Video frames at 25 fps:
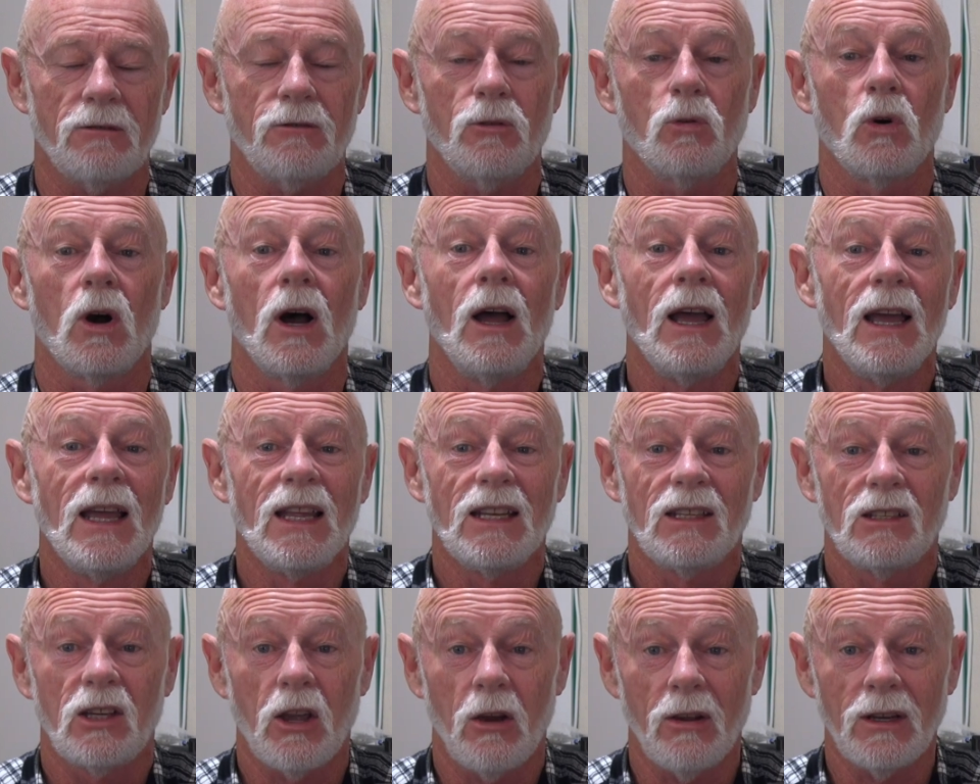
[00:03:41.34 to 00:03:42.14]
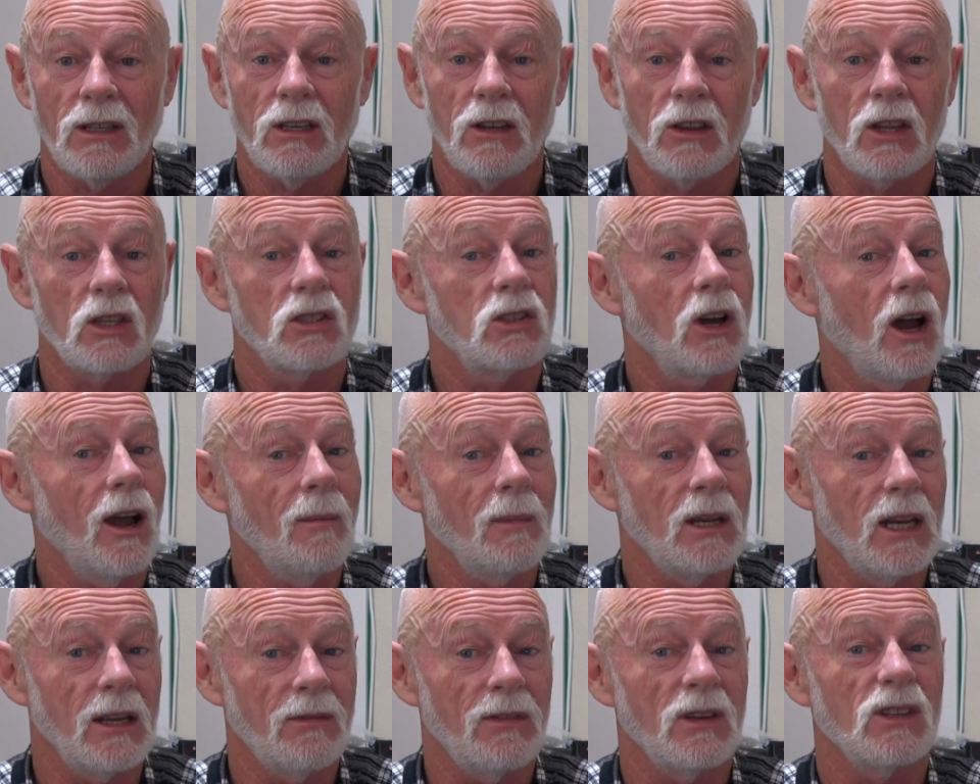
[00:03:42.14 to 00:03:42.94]
for going to the time
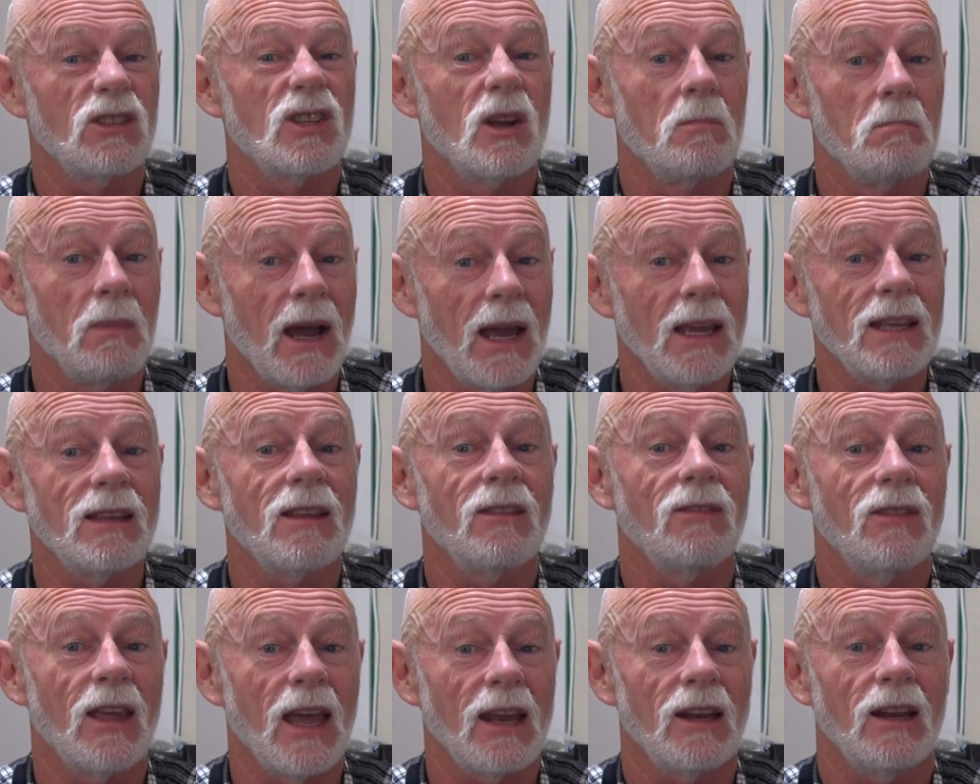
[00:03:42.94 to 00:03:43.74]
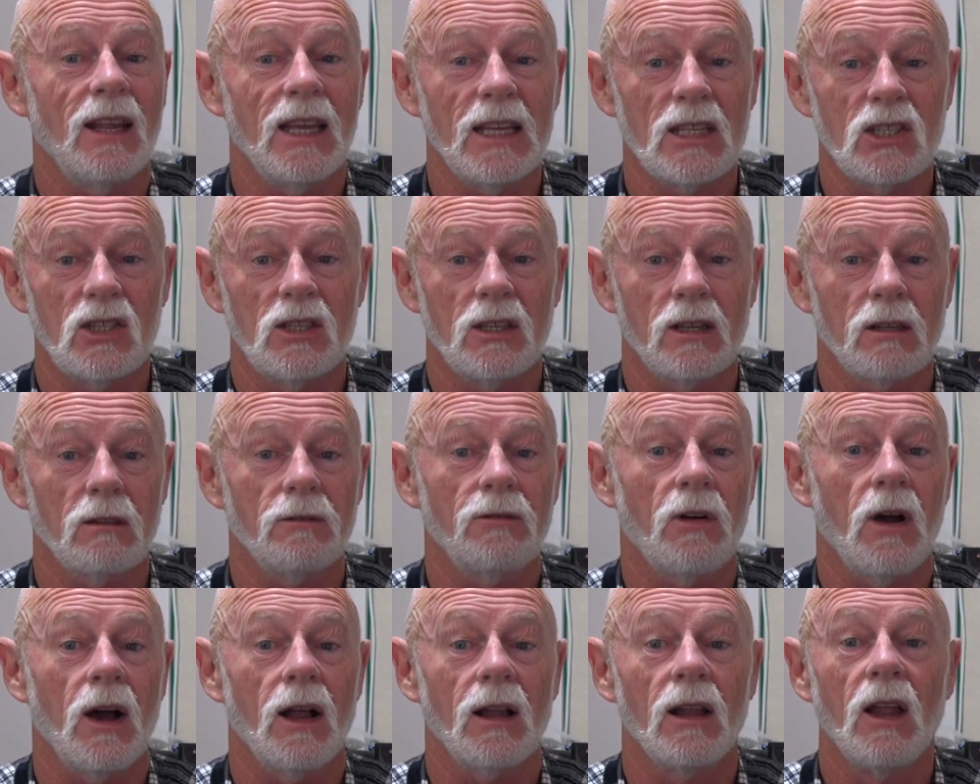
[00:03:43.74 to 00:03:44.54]
and effort to make that STL
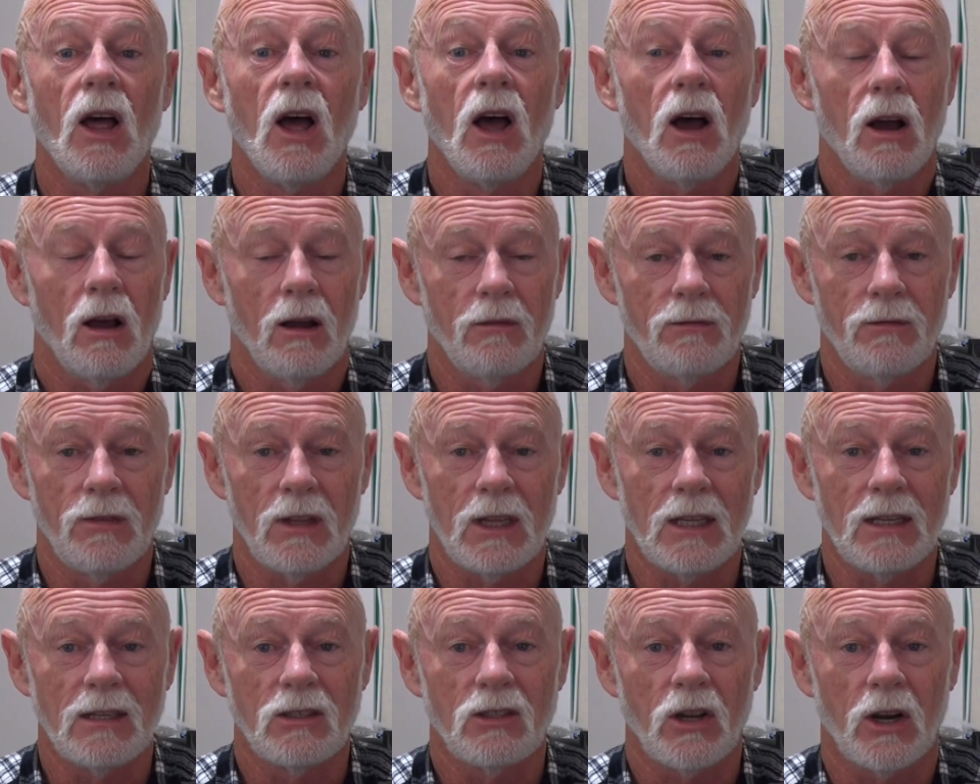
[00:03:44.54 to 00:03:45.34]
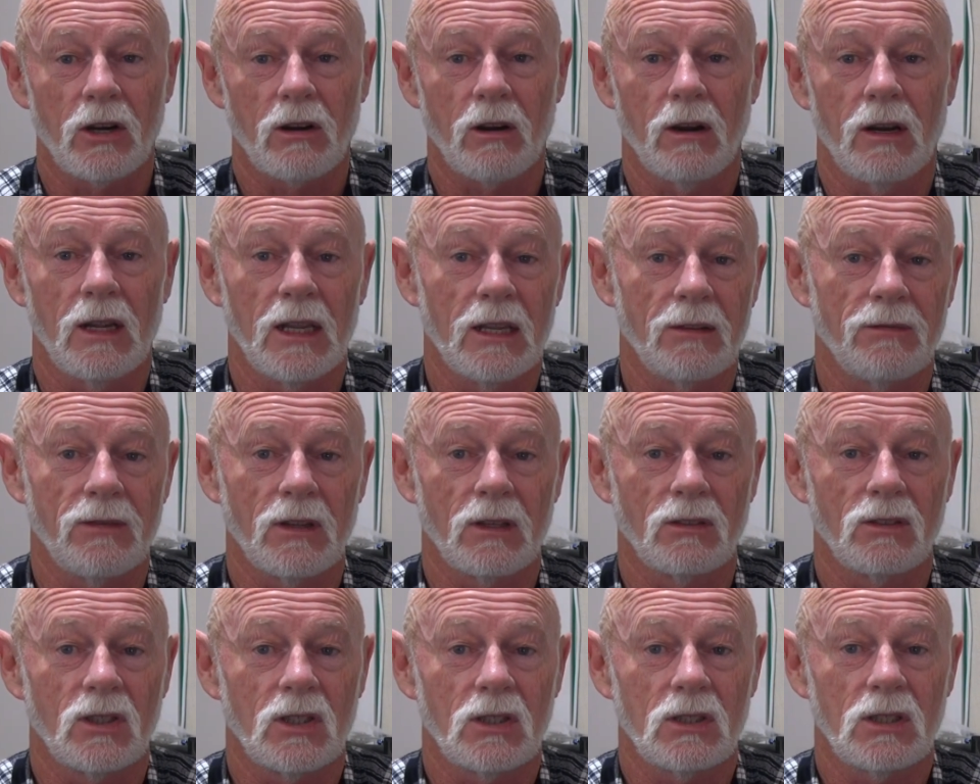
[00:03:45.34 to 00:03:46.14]
file of the Tokoroa
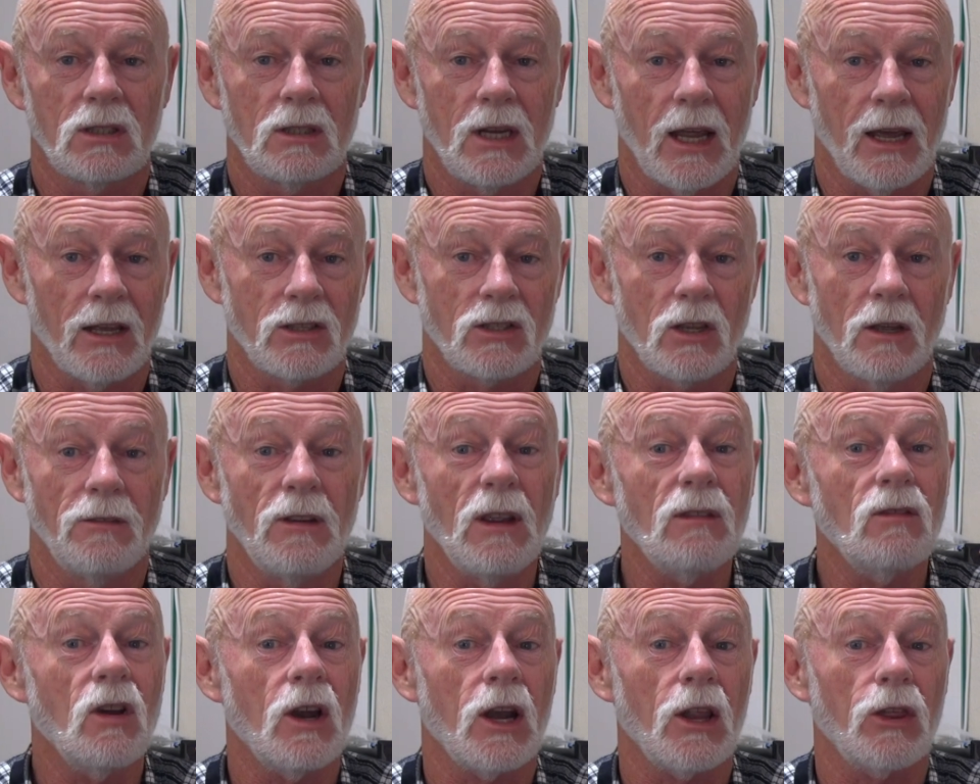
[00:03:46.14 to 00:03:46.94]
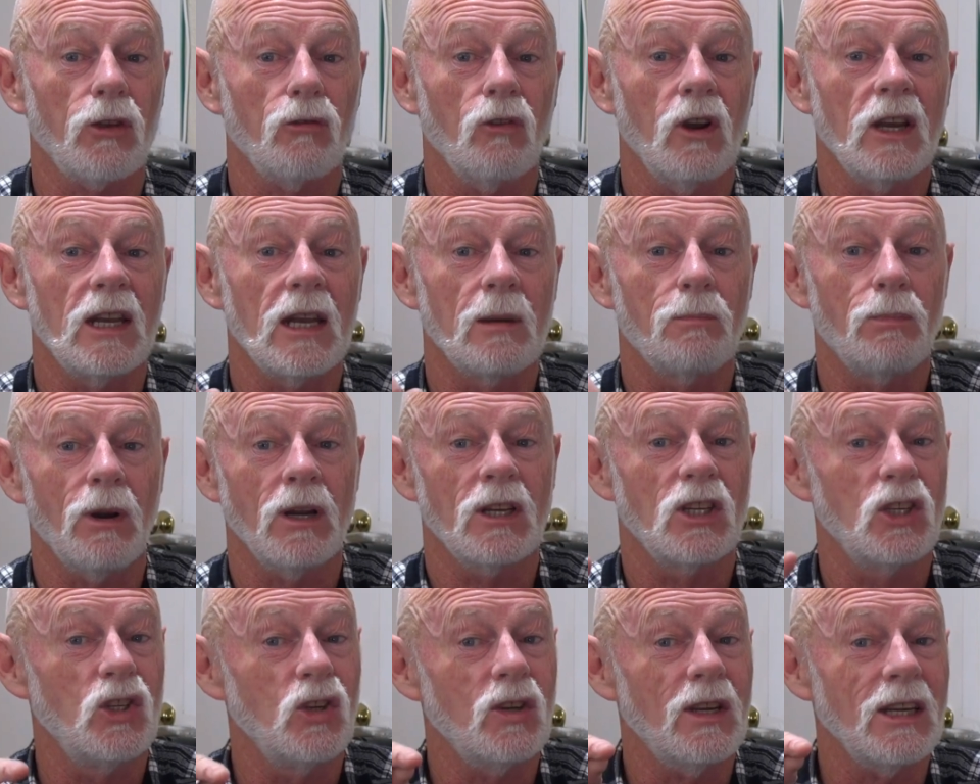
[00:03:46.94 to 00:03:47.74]
airfield tower. So if you've got a 3D
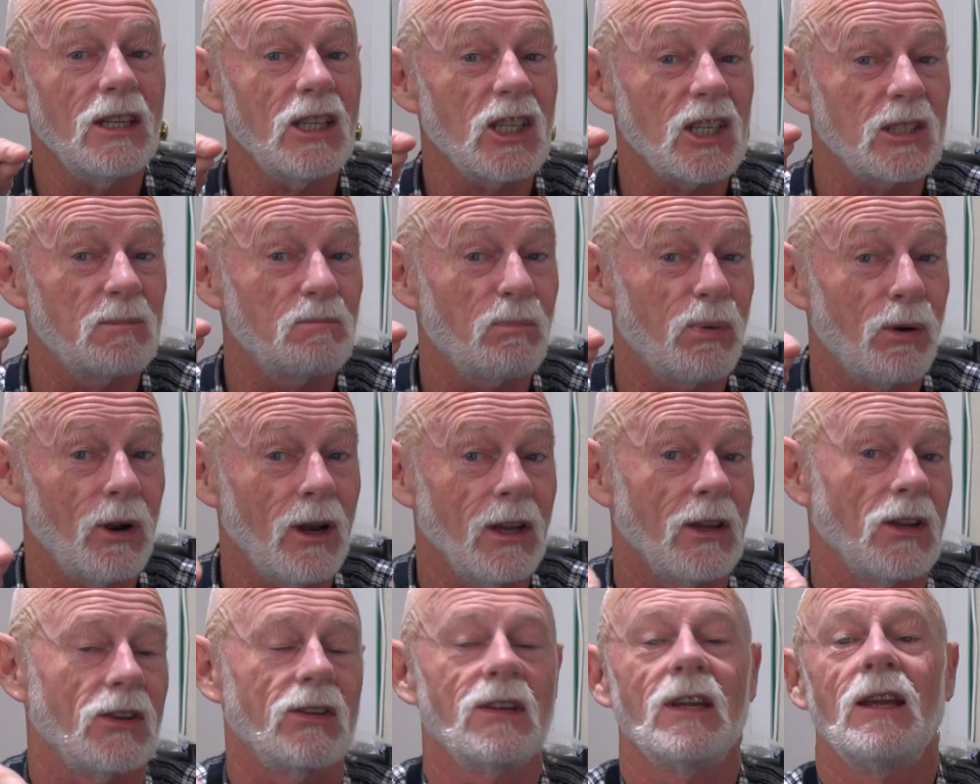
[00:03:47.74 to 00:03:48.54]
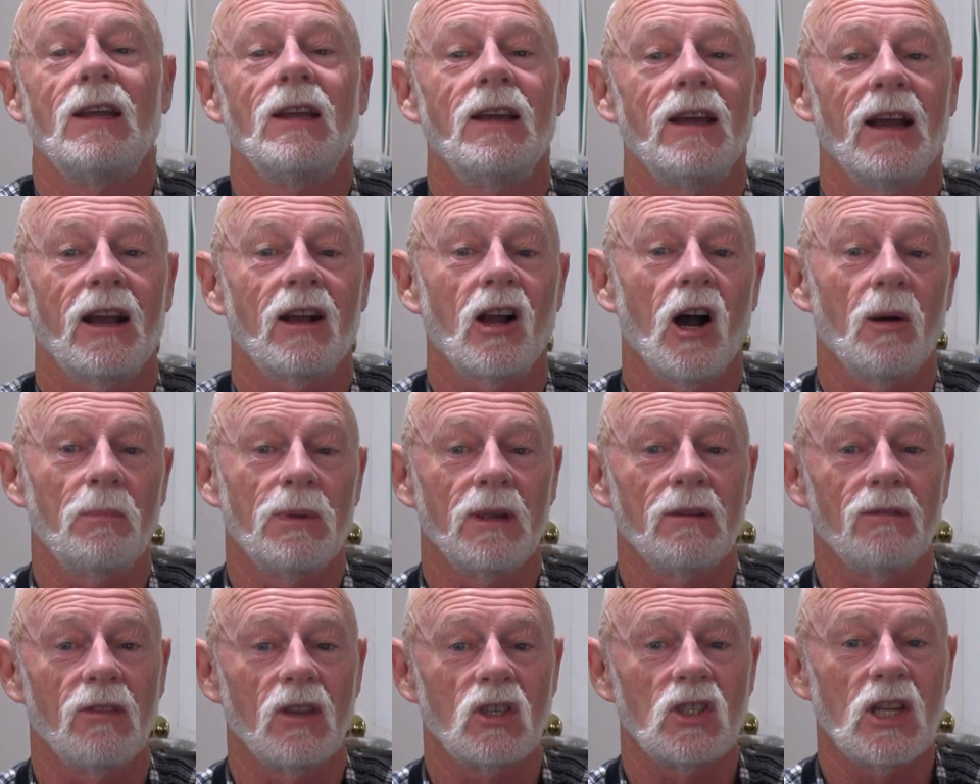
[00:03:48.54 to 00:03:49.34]
printer, you can just print a
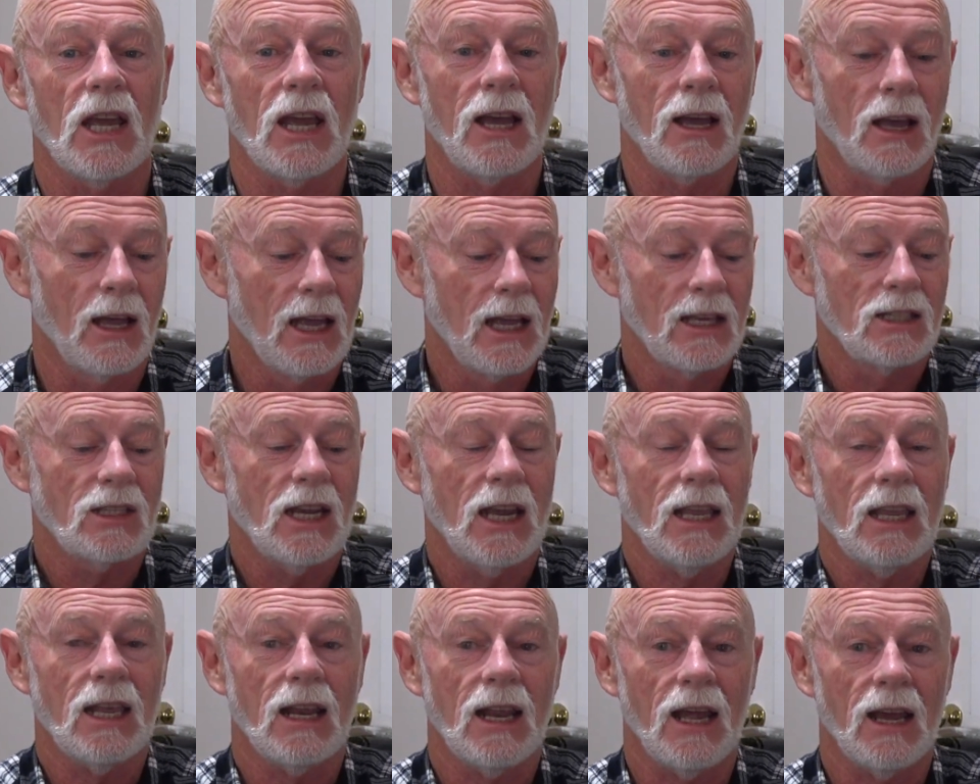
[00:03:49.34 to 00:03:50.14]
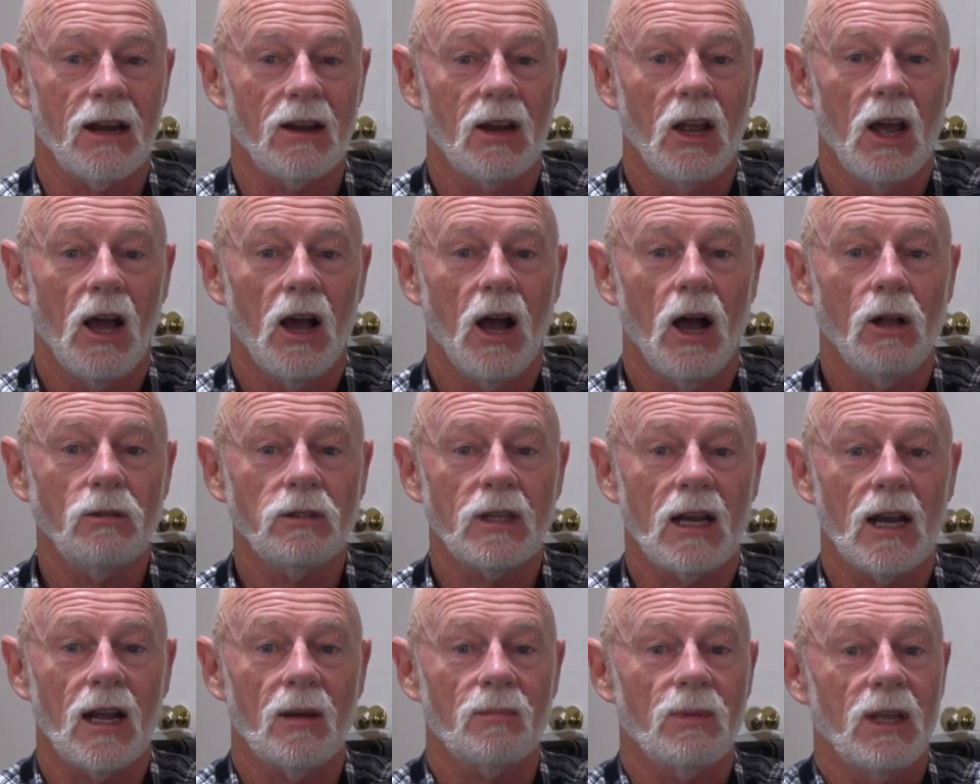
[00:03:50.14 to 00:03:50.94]
copy of the tower, take it out, hold
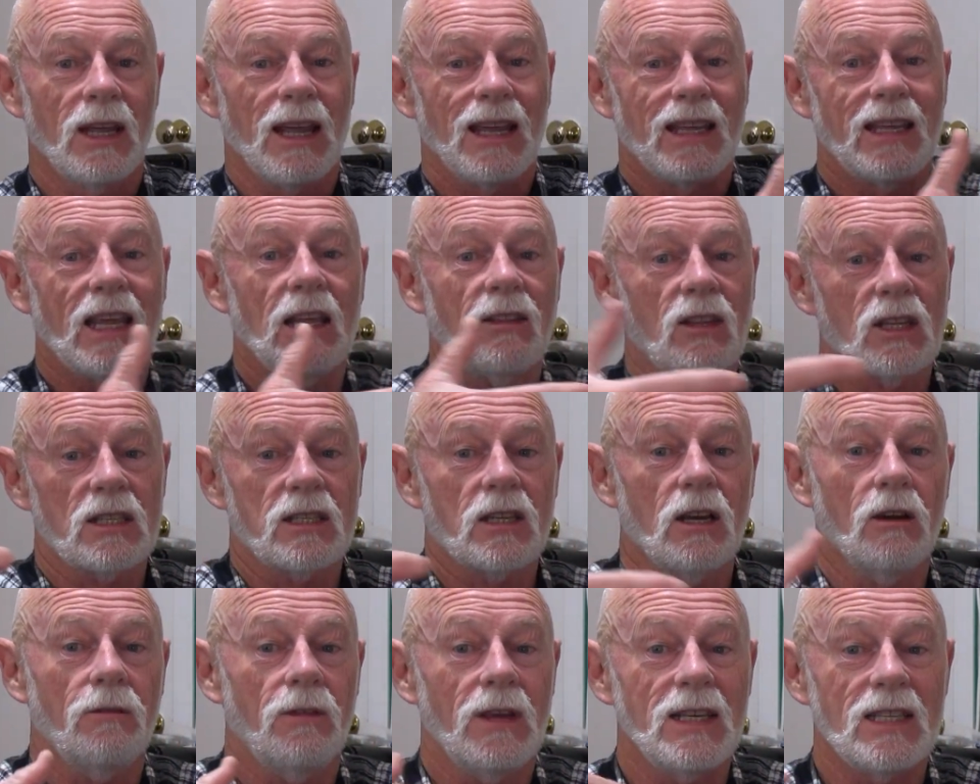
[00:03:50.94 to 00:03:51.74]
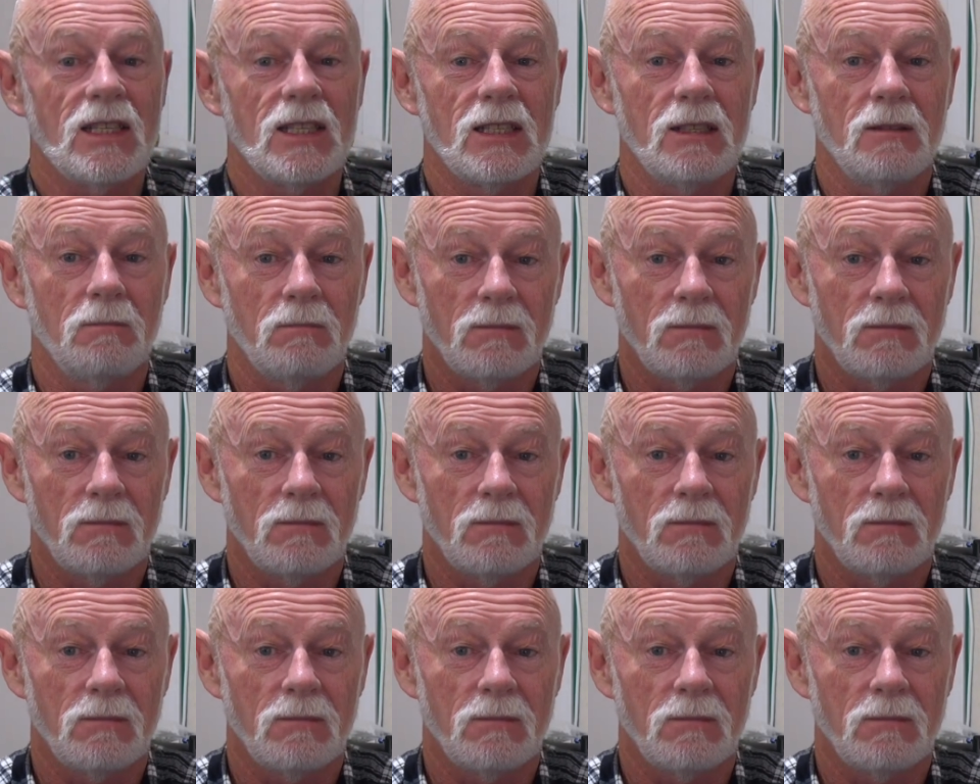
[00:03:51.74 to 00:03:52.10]
it up, get the selfies,